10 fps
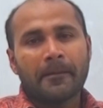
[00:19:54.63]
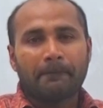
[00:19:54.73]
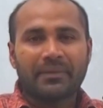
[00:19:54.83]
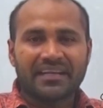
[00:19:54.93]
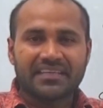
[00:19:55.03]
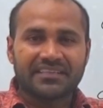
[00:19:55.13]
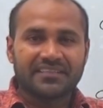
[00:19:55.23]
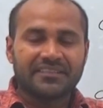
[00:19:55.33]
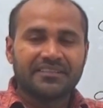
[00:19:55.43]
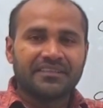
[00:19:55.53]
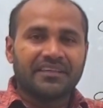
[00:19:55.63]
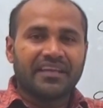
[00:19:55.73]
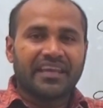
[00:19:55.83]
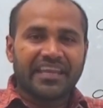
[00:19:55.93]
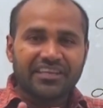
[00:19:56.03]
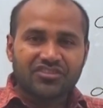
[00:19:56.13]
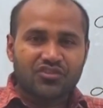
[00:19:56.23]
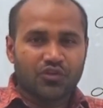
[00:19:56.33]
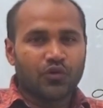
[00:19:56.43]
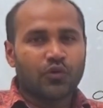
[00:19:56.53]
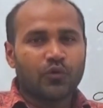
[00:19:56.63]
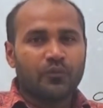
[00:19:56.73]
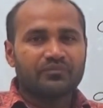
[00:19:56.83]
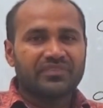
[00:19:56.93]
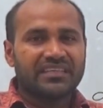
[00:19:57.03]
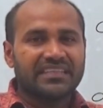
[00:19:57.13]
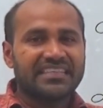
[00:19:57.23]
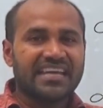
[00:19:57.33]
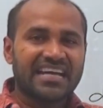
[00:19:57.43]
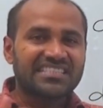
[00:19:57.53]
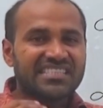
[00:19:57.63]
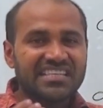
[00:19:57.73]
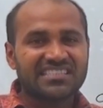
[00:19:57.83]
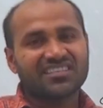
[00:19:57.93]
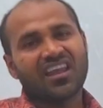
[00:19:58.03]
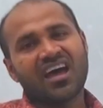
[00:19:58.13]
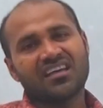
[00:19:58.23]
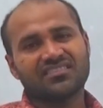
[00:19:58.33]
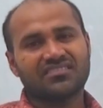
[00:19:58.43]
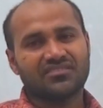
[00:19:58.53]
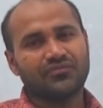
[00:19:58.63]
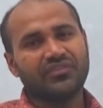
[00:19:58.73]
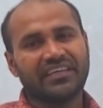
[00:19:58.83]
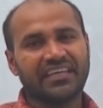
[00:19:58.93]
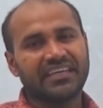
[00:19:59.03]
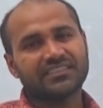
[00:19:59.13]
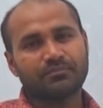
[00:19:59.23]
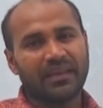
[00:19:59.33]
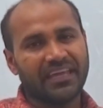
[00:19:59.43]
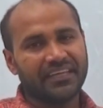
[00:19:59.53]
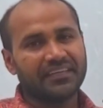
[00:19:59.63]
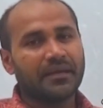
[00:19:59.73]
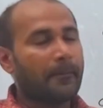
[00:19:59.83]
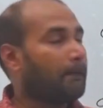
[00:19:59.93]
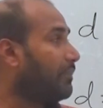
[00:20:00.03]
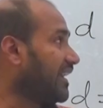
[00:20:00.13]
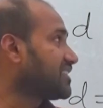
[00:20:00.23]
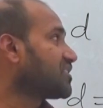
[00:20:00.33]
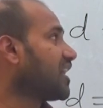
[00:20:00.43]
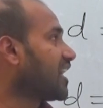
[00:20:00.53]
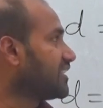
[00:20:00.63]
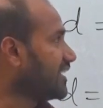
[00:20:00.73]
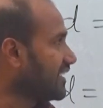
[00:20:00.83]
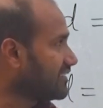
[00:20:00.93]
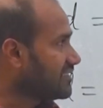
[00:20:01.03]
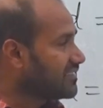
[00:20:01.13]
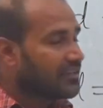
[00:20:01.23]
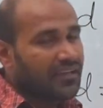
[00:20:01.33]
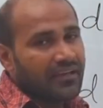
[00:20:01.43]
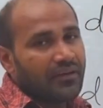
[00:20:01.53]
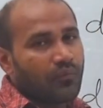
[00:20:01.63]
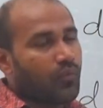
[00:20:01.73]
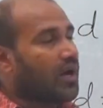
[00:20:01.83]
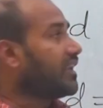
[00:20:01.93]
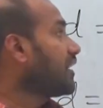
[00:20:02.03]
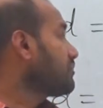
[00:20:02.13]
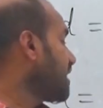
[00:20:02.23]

But next to gaseous laws we can explain based on this. One of